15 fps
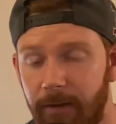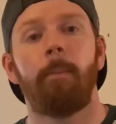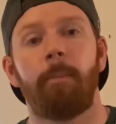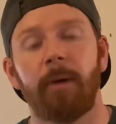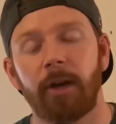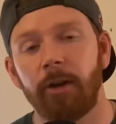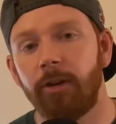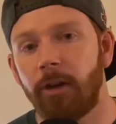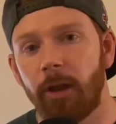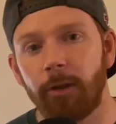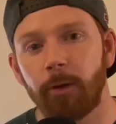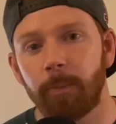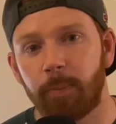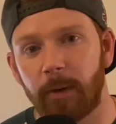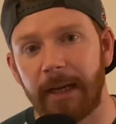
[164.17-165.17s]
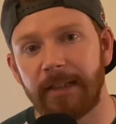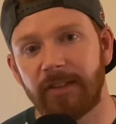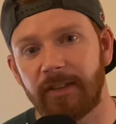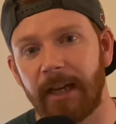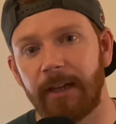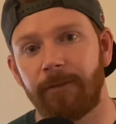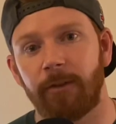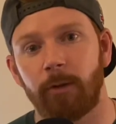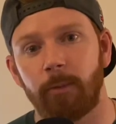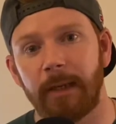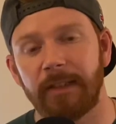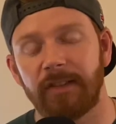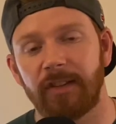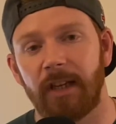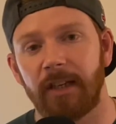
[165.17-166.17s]
But another bright side for the
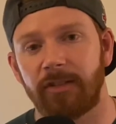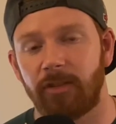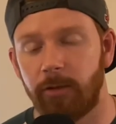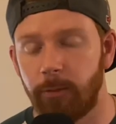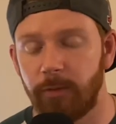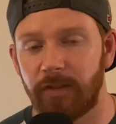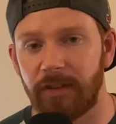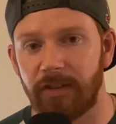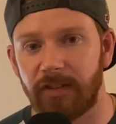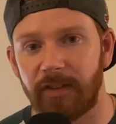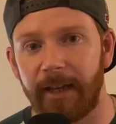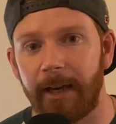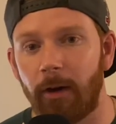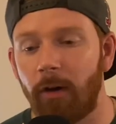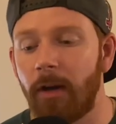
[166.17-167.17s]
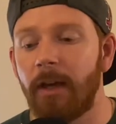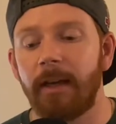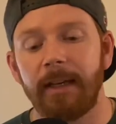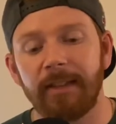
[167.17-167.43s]
Red Sox losing Sale